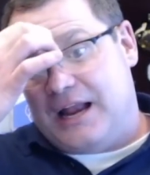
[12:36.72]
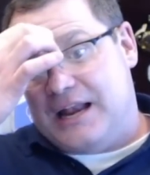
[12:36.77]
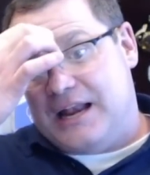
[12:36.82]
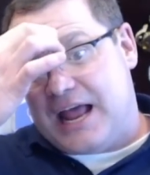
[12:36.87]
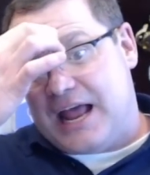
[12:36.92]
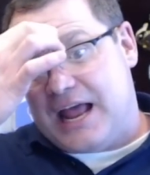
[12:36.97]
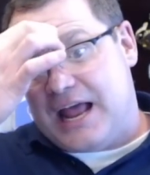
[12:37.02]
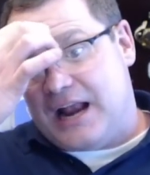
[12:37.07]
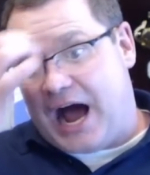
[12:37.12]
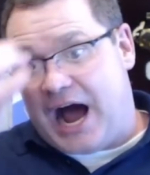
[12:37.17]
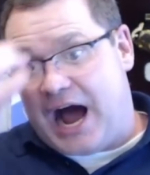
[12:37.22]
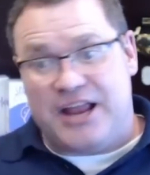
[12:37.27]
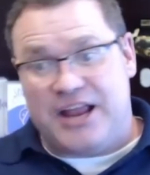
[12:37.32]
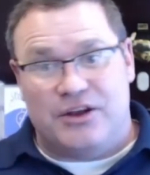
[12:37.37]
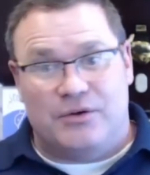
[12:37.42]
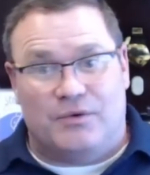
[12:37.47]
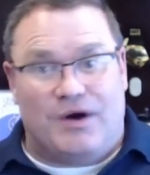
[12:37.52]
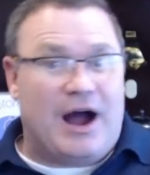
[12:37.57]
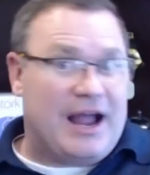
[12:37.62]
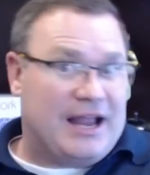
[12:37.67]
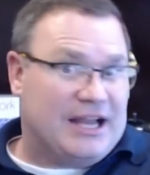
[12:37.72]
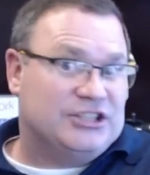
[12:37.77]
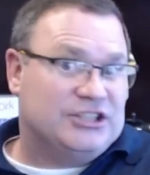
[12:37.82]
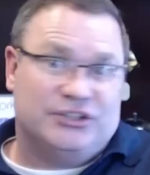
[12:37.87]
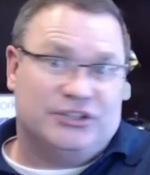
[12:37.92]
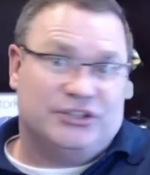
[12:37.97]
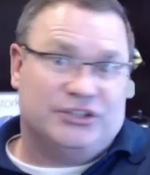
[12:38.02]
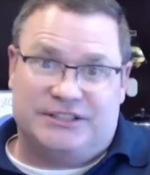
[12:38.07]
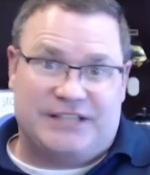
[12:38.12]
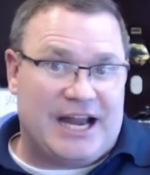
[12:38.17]
And then IUI,
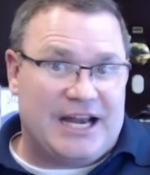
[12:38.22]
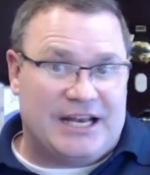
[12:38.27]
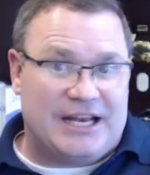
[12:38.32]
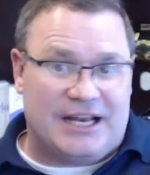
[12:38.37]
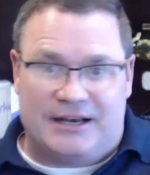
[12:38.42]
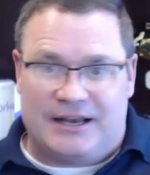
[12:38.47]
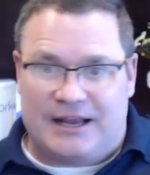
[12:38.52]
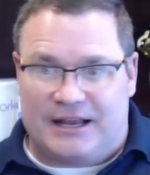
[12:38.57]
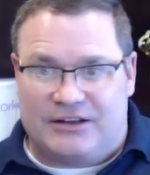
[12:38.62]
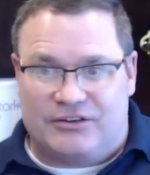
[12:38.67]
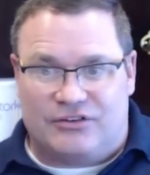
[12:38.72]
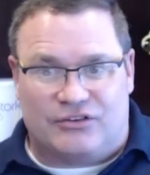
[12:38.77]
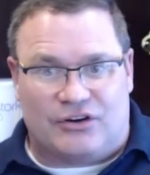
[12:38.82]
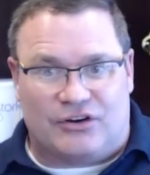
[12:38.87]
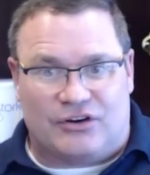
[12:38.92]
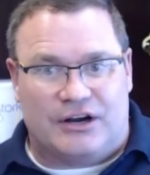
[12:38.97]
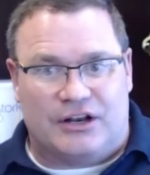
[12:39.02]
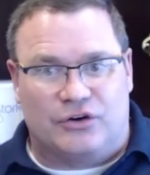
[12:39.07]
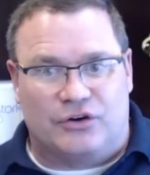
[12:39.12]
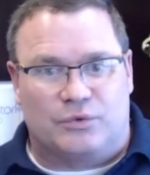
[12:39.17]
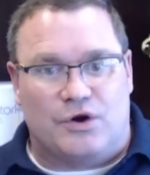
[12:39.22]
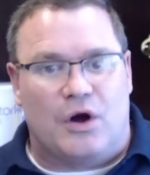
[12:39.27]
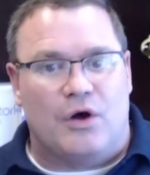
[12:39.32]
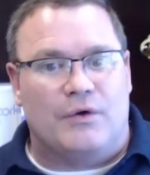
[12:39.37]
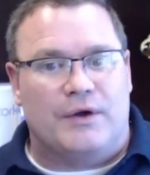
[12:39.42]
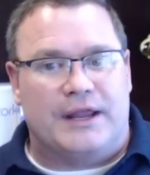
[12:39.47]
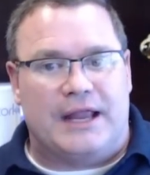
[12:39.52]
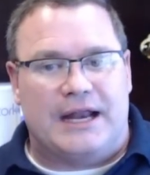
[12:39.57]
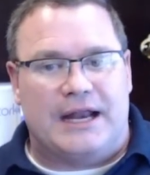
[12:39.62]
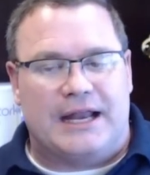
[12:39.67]
as you stated, it started
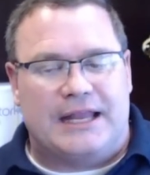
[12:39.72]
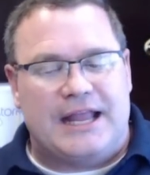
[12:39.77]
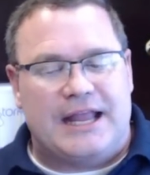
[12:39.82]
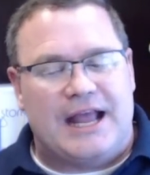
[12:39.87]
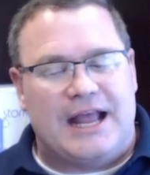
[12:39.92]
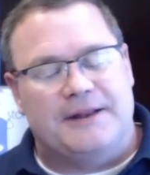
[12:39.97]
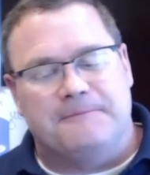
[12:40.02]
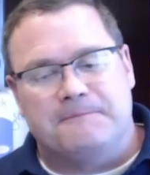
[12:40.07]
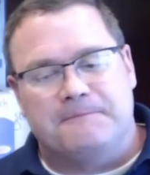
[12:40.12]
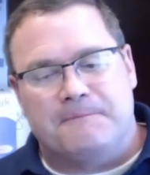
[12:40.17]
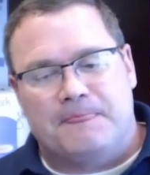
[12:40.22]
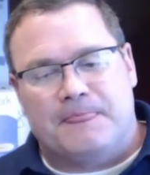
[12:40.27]
growing, and again,